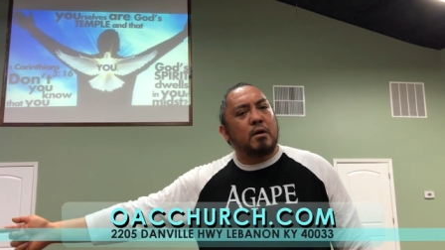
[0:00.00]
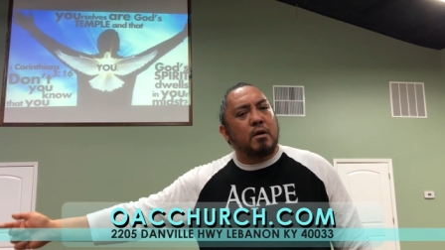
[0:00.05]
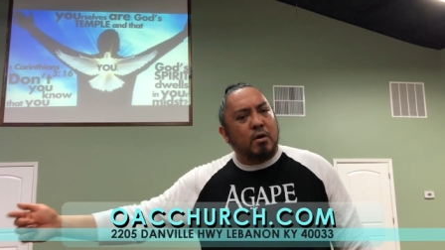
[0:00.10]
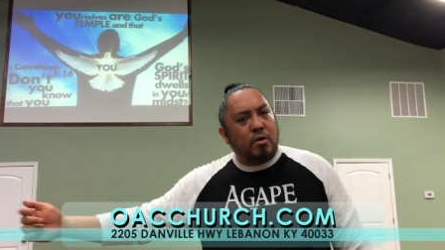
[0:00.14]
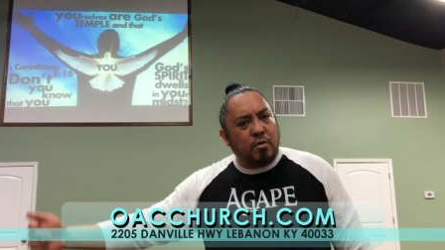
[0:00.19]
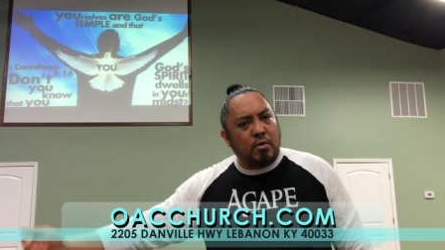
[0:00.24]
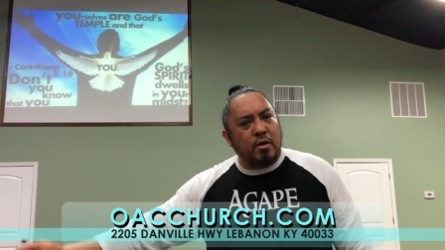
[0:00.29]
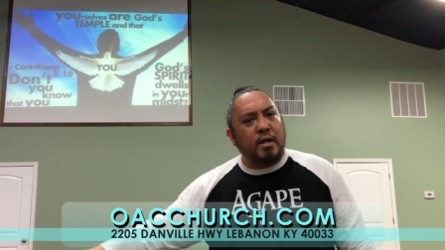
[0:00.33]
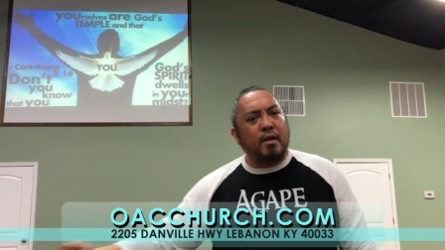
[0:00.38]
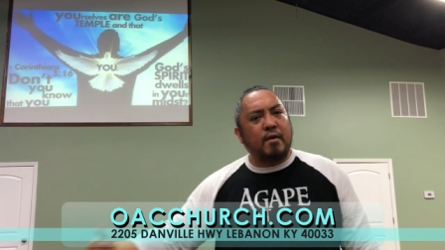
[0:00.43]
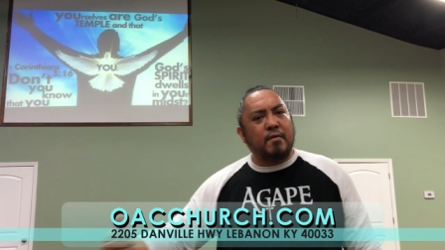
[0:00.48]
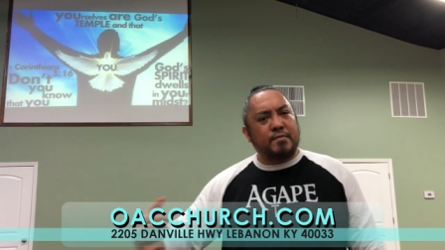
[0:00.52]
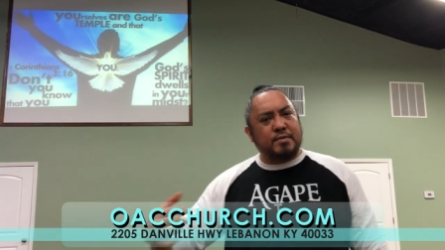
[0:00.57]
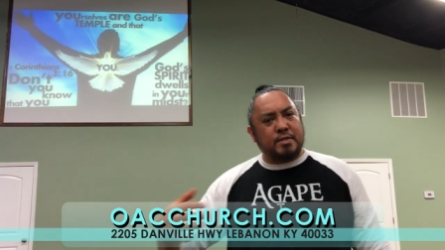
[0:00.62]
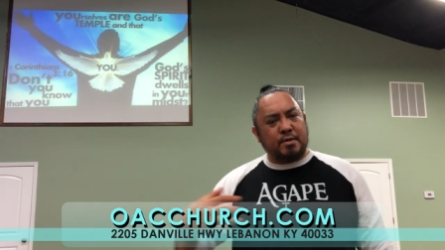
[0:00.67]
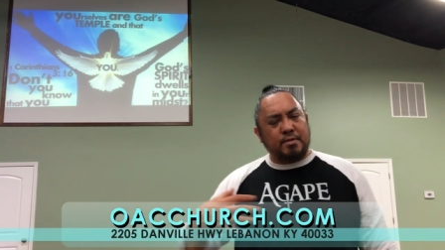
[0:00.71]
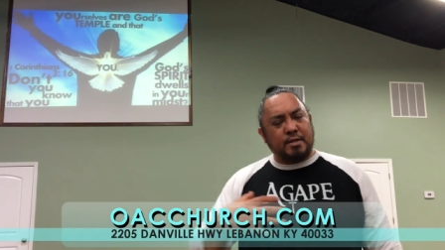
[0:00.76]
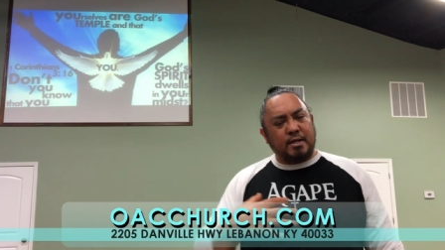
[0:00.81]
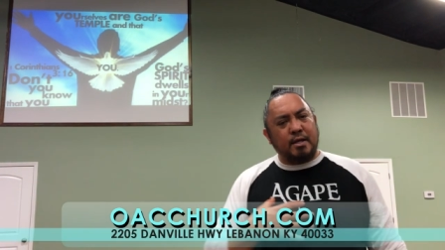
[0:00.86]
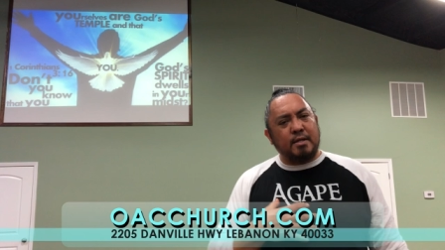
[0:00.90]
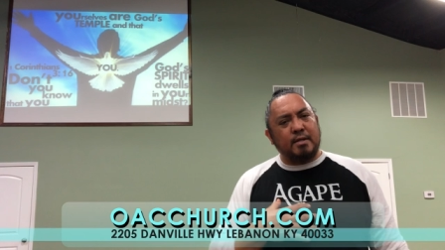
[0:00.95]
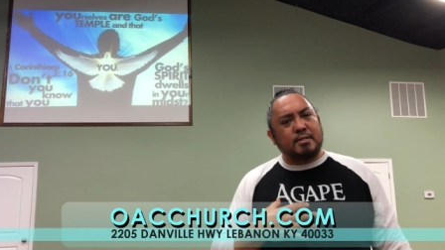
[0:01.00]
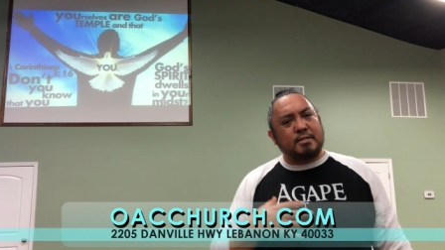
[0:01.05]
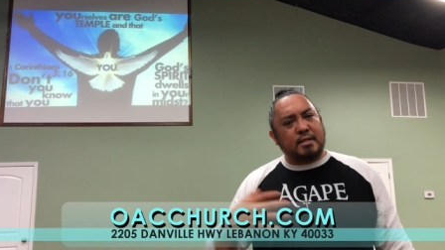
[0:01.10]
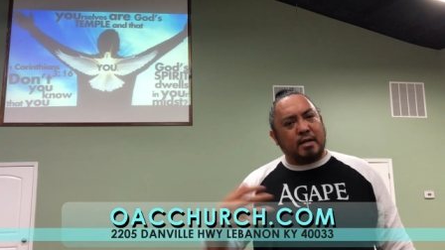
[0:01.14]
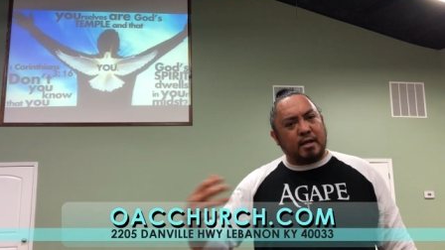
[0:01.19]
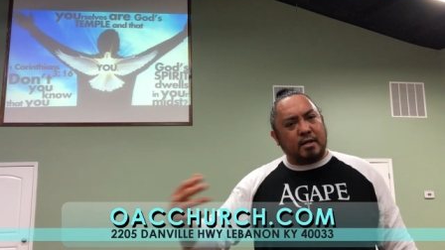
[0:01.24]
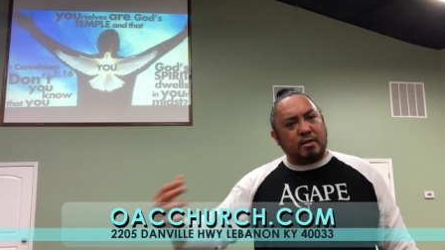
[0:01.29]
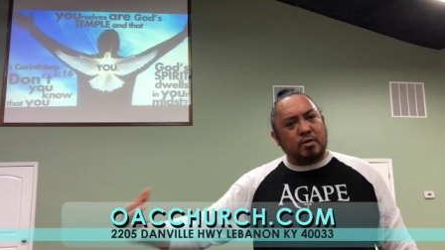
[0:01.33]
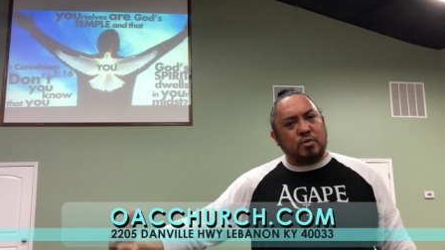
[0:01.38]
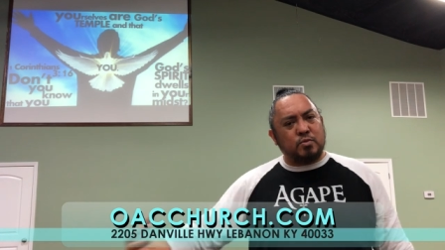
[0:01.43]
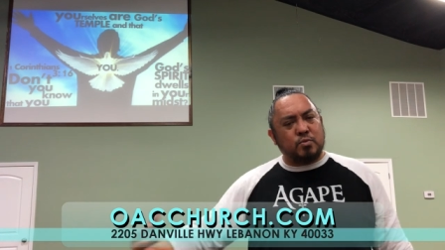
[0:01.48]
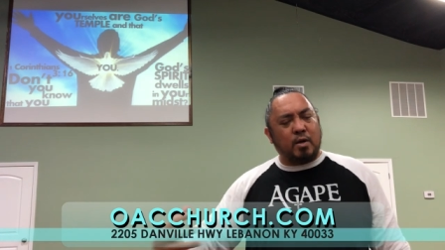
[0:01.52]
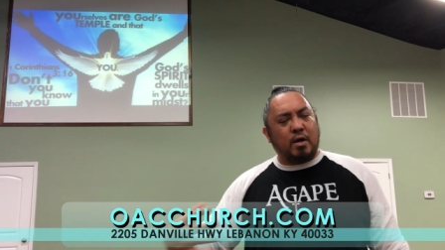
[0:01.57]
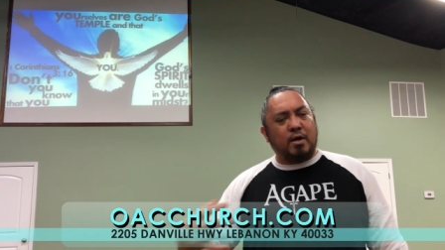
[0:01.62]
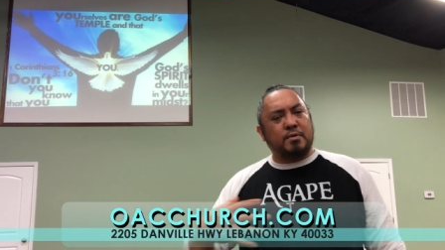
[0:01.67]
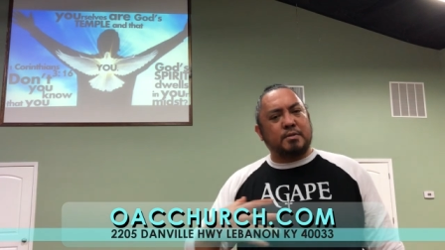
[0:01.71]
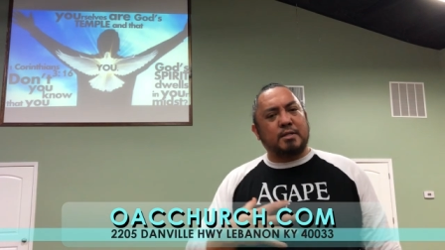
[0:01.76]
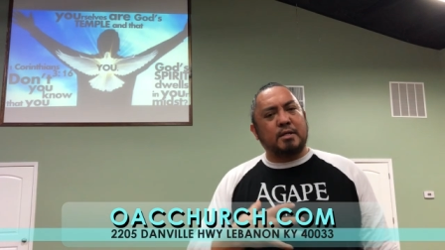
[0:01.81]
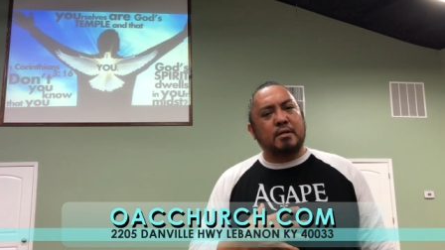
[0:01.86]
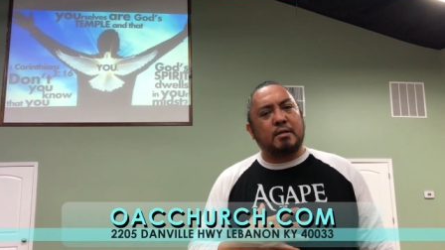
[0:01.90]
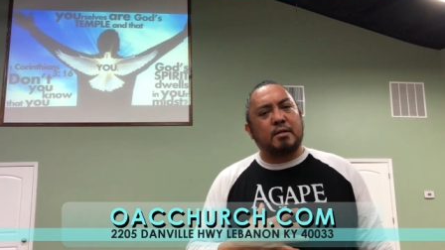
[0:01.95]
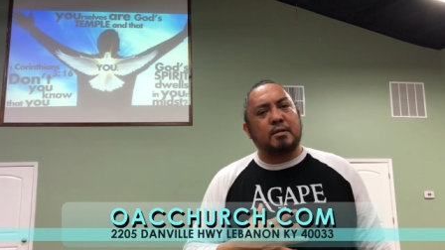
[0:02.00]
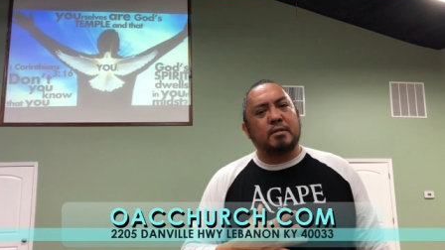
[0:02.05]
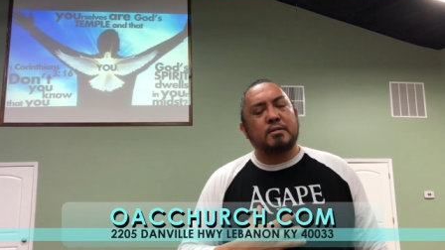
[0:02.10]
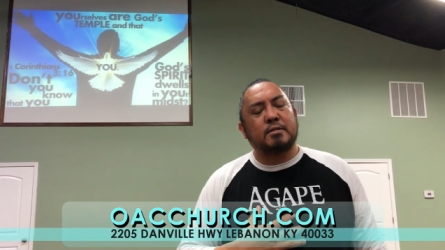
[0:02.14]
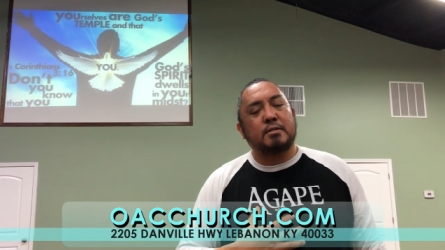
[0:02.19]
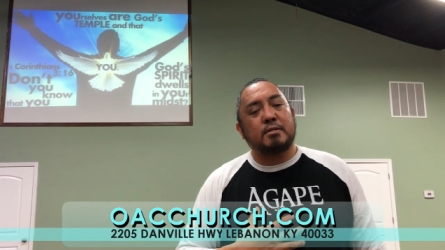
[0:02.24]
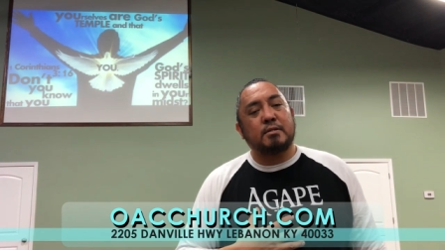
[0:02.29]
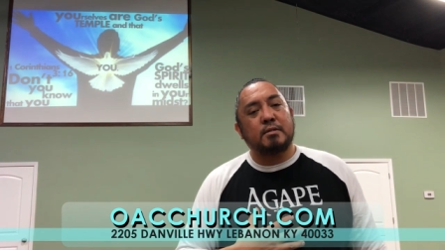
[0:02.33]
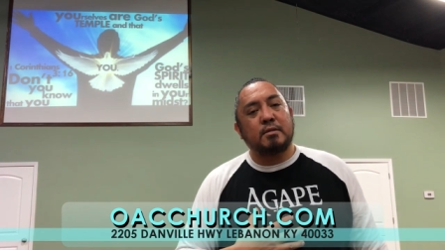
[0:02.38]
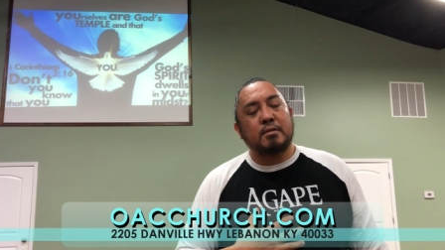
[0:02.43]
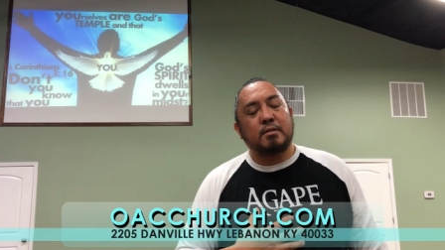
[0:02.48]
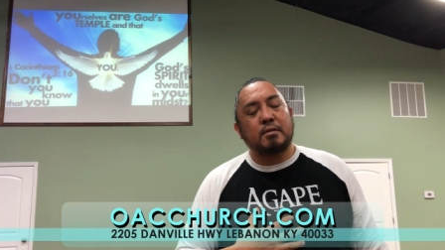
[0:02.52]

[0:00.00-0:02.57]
who lives on the inside, who dwells in us.